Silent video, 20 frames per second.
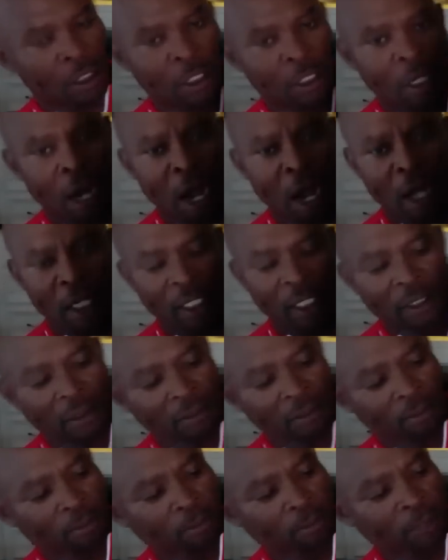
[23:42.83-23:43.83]

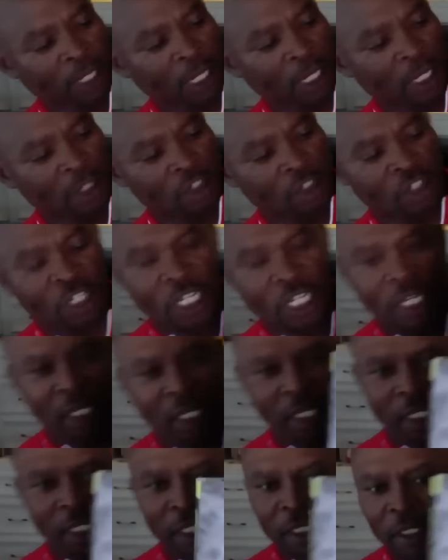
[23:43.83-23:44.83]
Coggan,
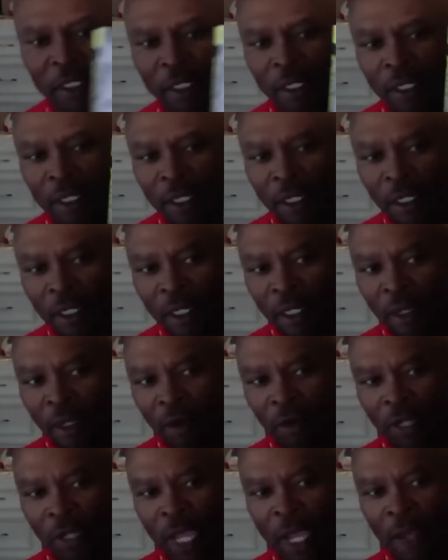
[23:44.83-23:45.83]
PhD.
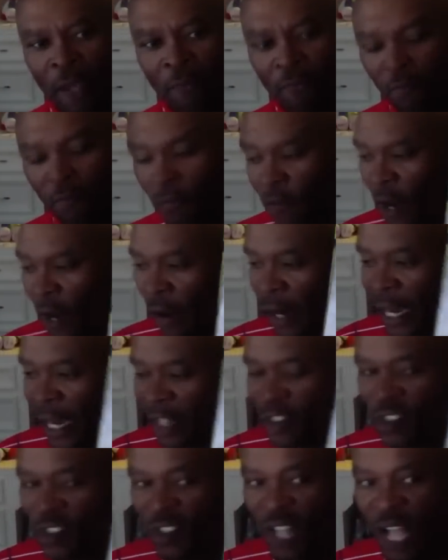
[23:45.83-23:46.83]
Okay, very
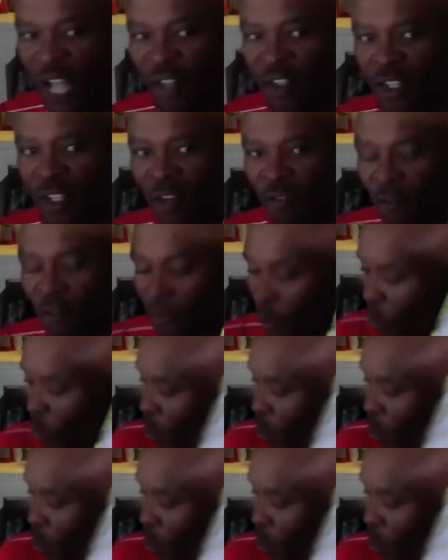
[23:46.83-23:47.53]
extensive. If you